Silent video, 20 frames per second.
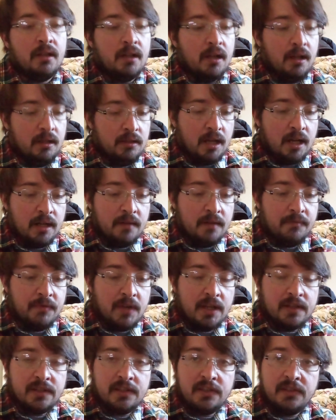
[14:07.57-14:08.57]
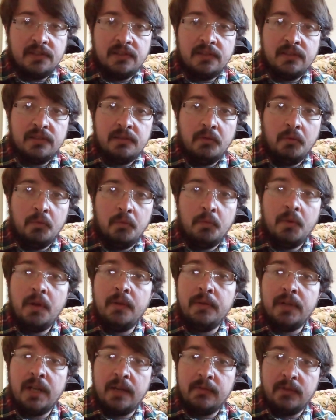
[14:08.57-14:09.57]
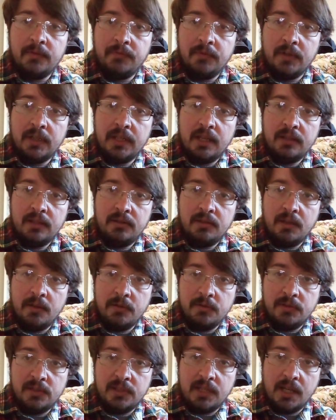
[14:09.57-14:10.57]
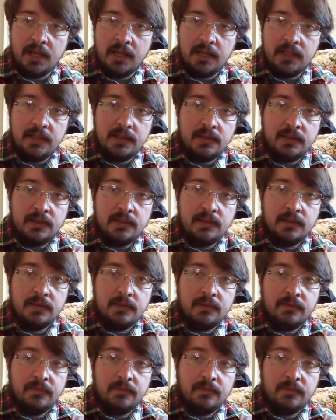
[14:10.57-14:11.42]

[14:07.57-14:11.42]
A lot of us will never forget those days.